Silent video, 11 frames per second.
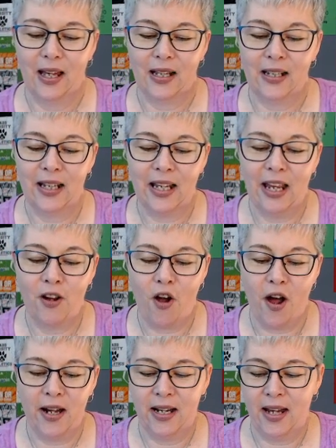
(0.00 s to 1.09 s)
clicking
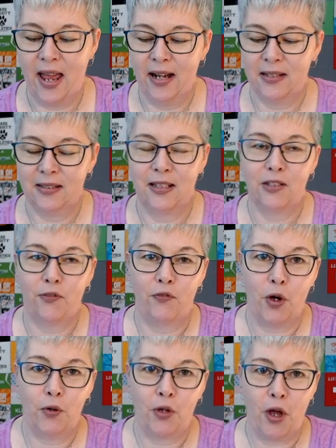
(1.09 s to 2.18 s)
on an ex's
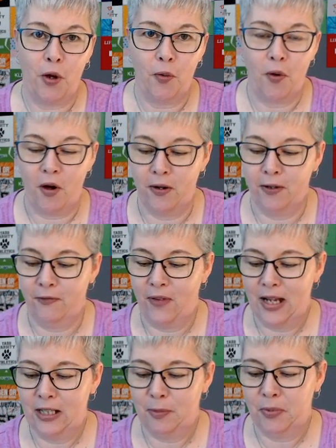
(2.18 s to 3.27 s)
photo on
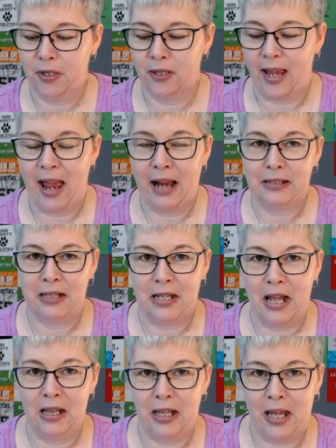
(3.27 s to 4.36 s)
Facebook
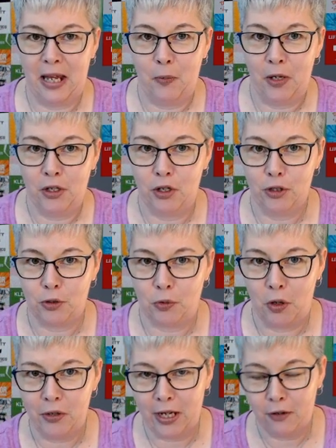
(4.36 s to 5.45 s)
accidentally when you're
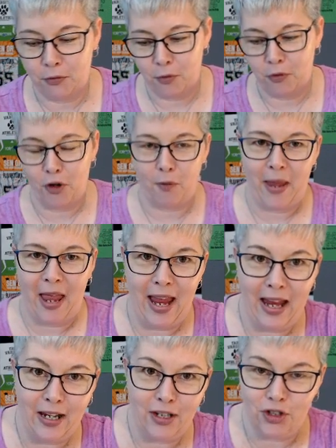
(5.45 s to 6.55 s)
scrolling through their
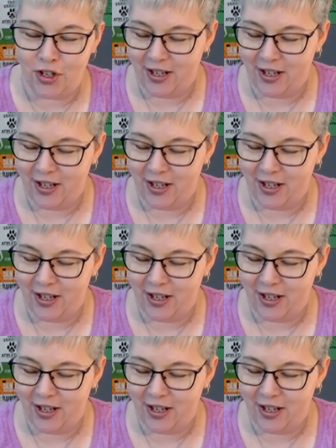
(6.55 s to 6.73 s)
page.